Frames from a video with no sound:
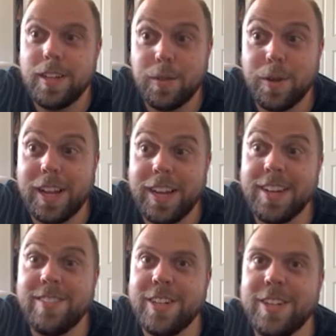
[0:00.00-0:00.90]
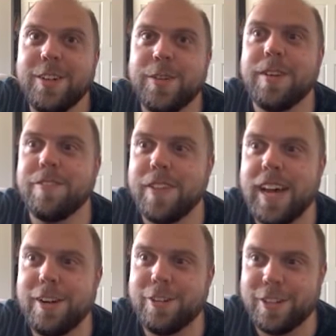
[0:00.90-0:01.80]
Well, I didn't even know it went
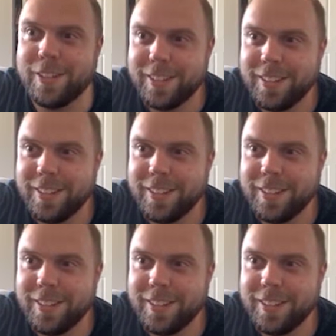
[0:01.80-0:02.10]
viral.